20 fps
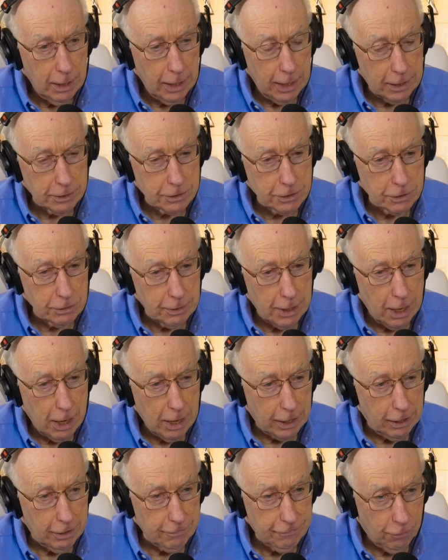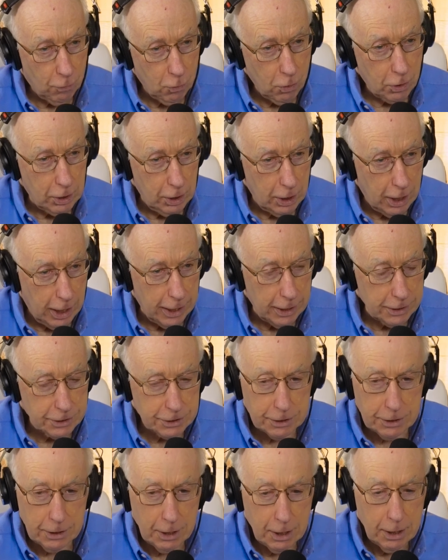And so now I got four
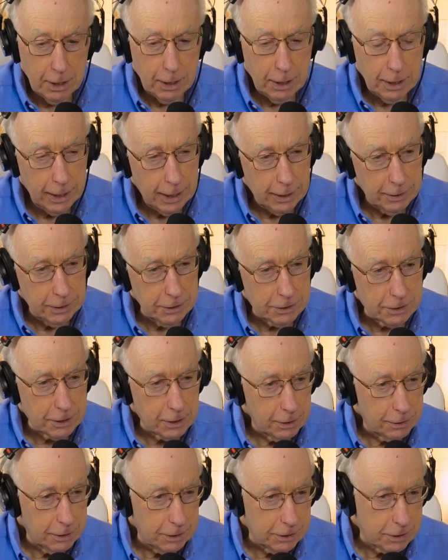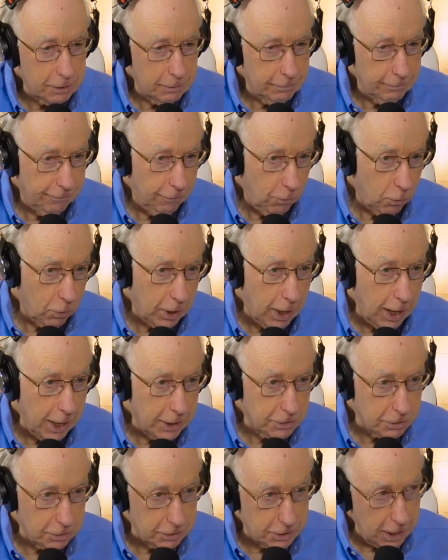clients, and these these four
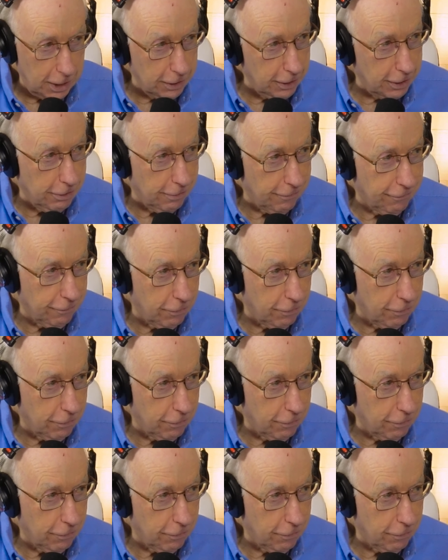guys are telling their